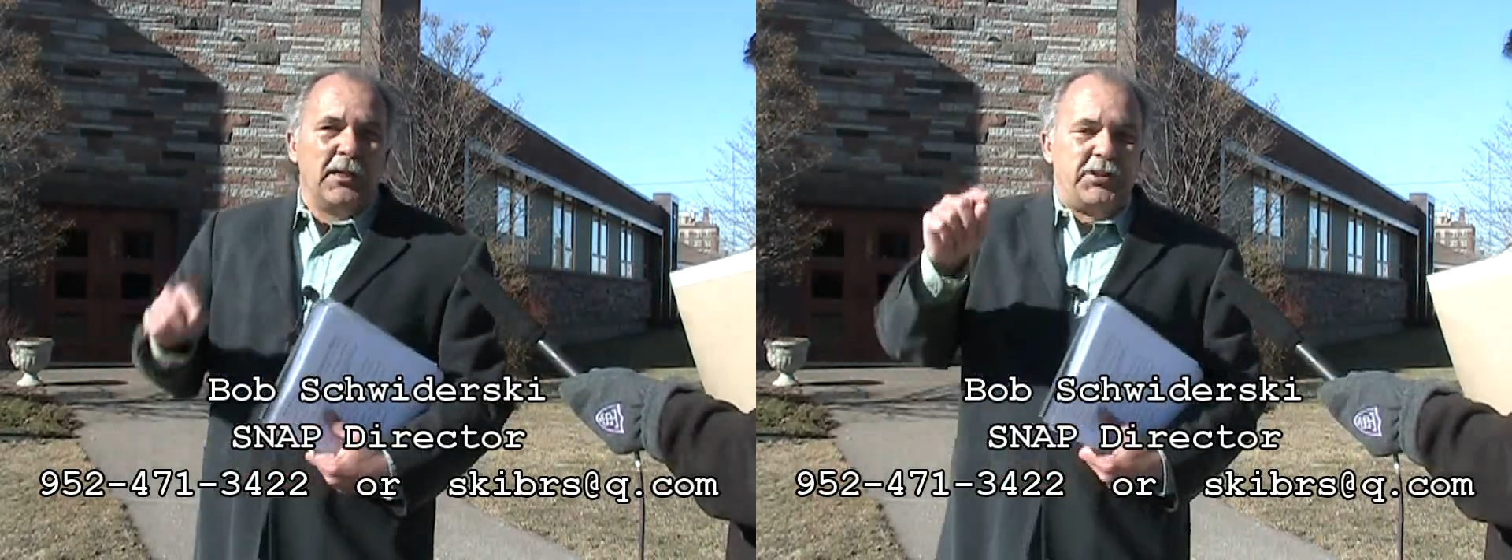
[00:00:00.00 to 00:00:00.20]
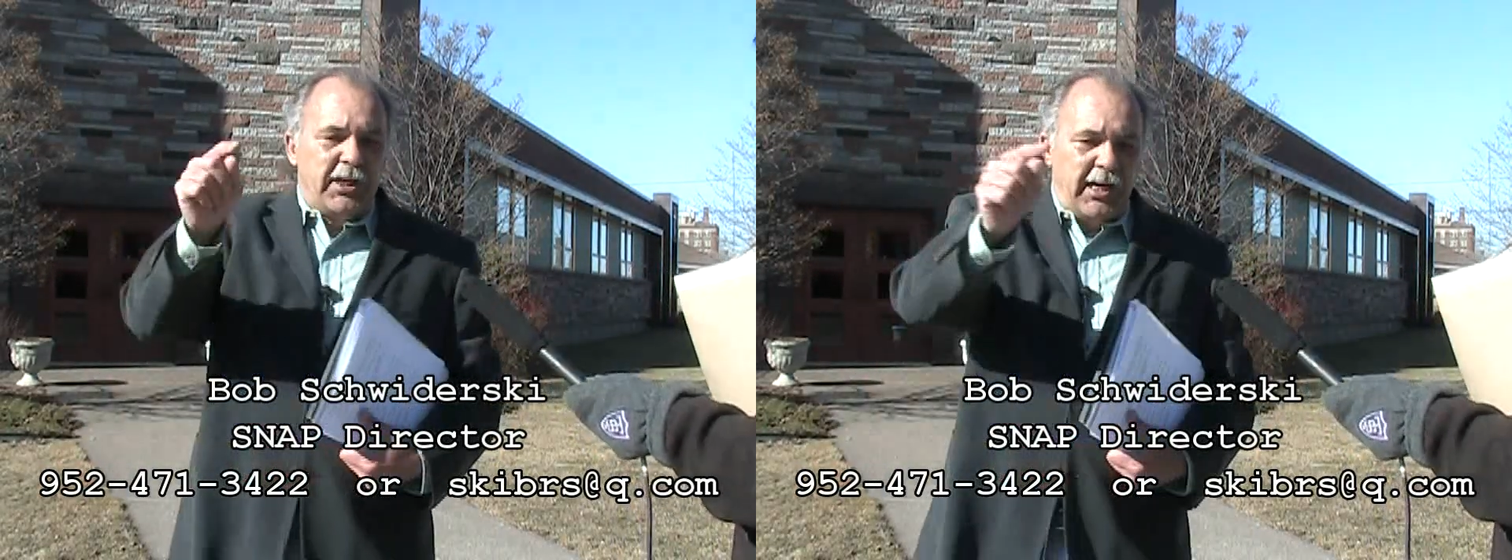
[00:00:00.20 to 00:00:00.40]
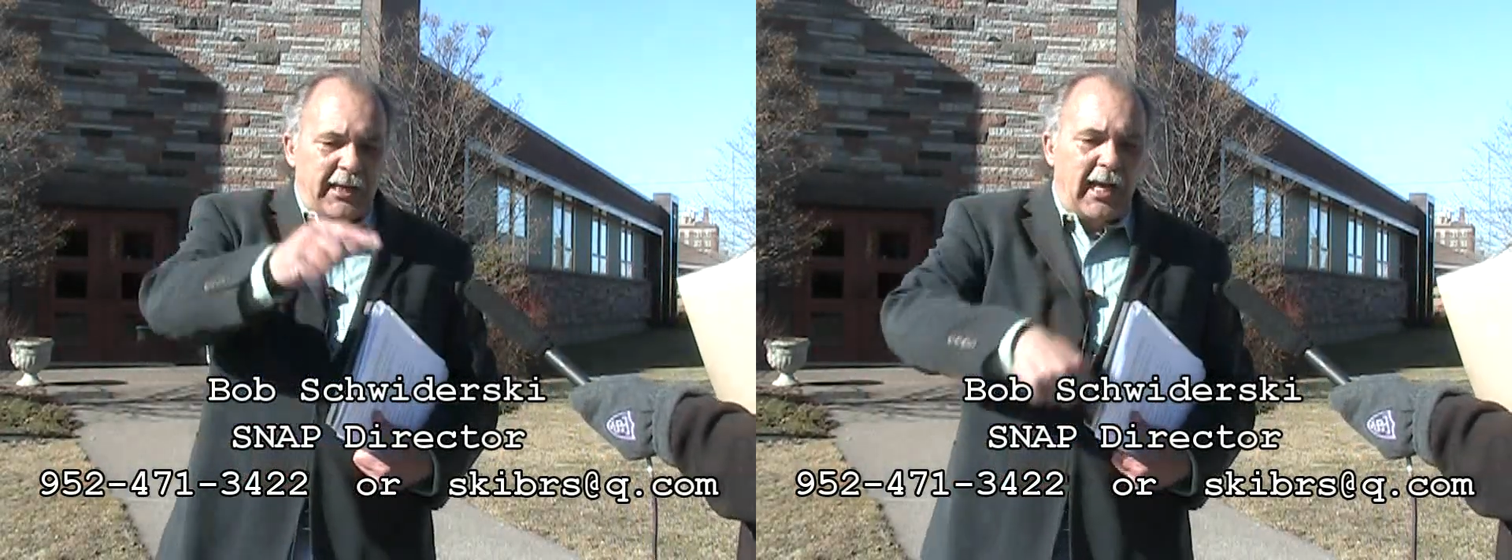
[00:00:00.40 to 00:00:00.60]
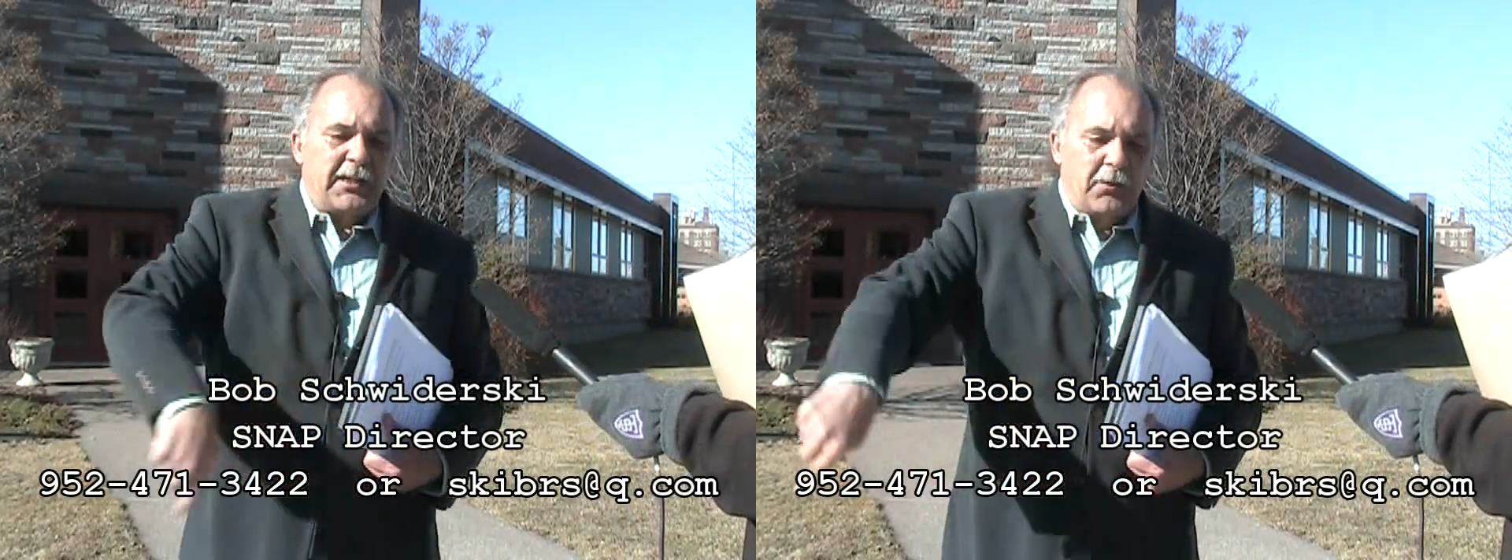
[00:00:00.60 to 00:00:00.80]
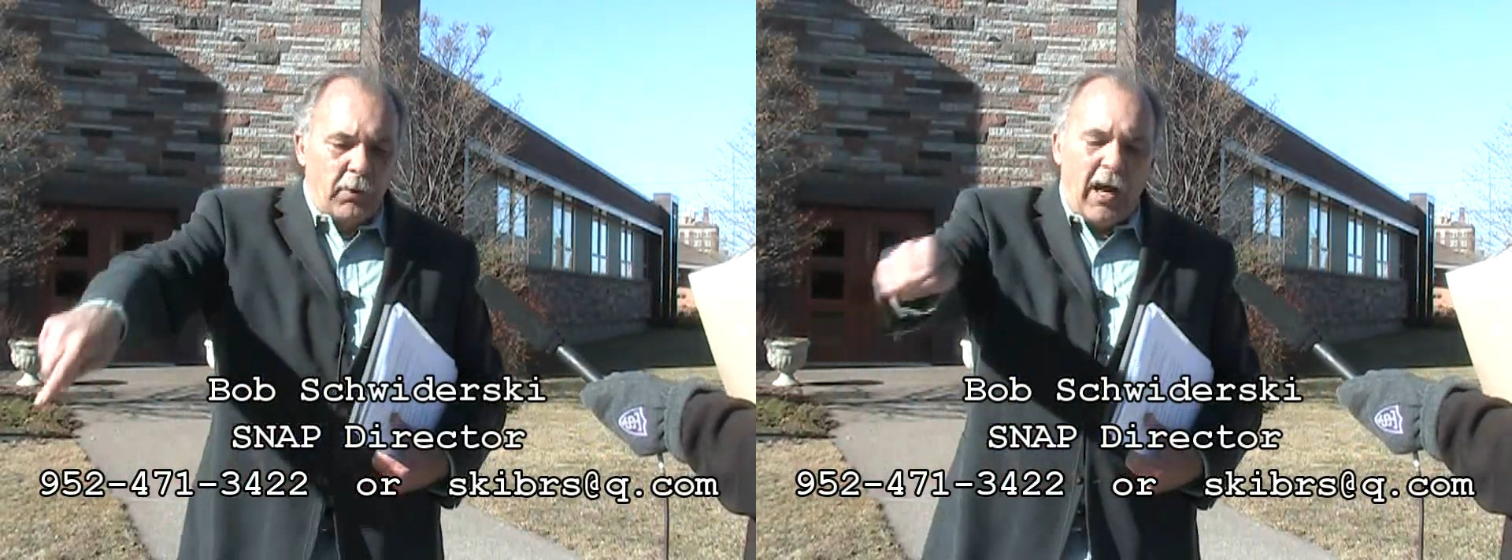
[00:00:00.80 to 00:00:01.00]
sitting
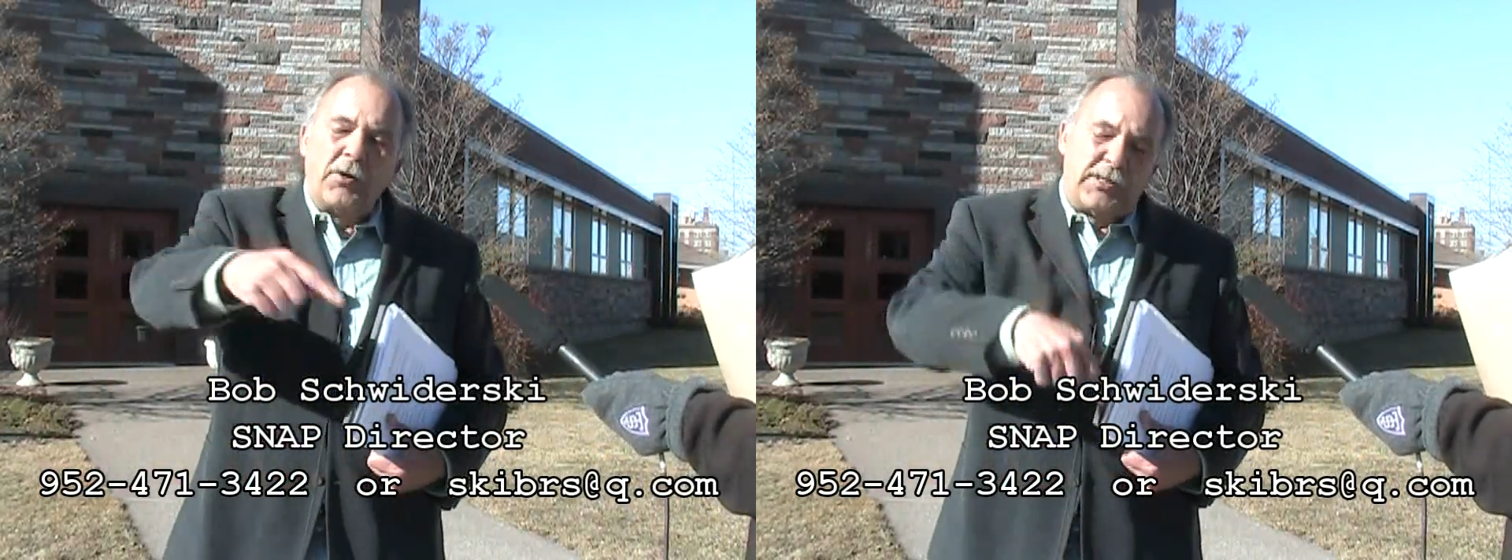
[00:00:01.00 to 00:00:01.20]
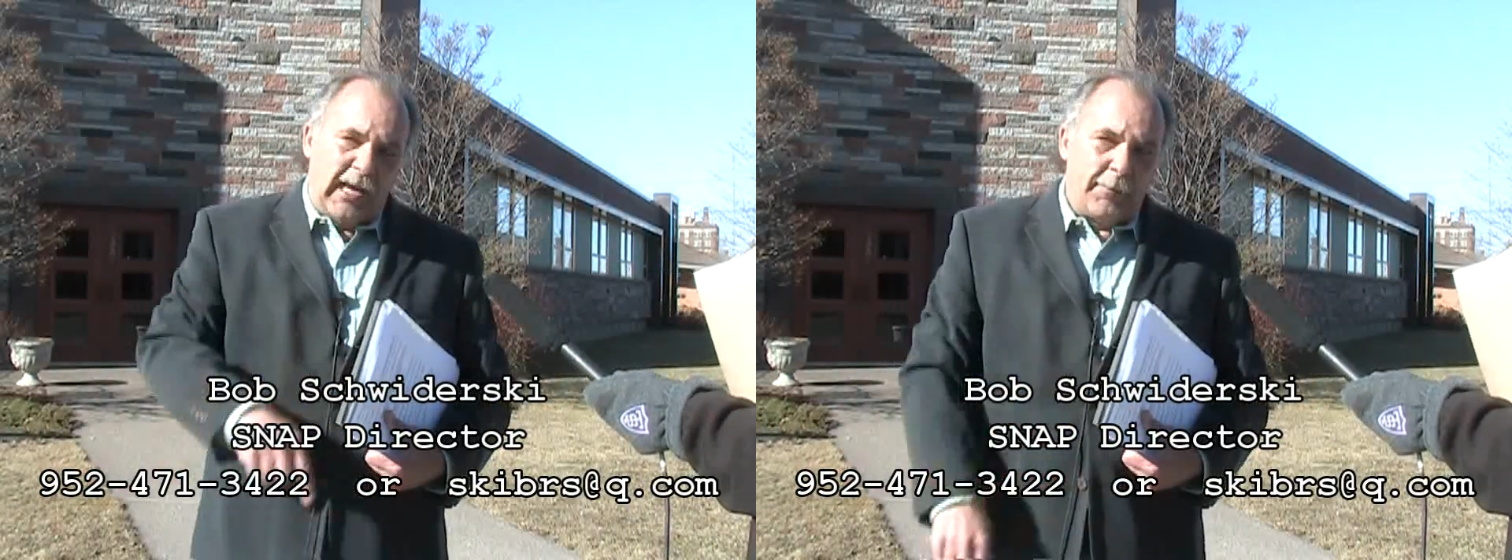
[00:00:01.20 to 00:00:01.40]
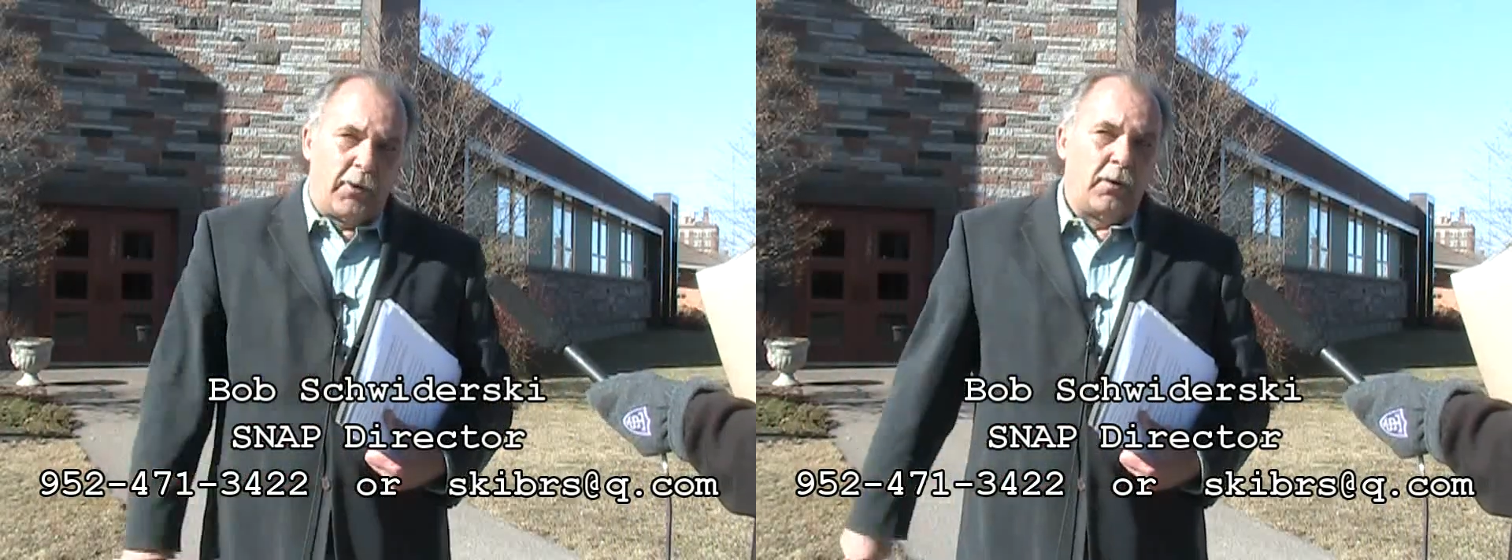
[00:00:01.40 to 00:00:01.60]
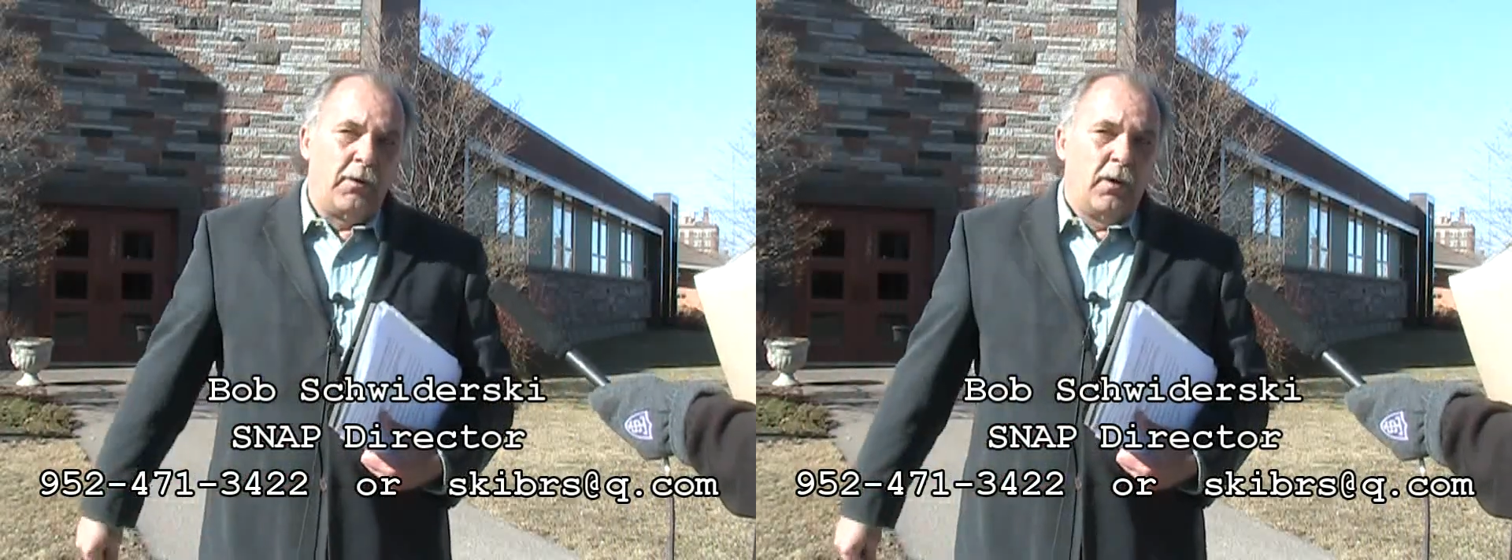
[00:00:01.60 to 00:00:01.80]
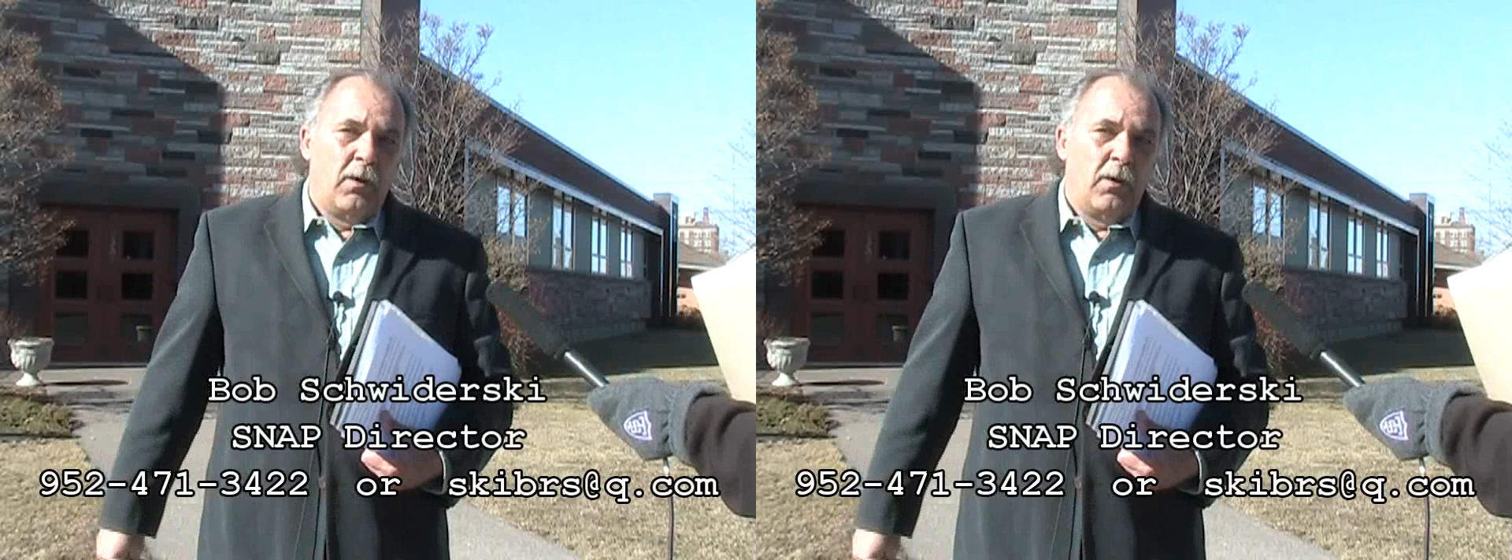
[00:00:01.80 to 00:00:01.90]
at the round table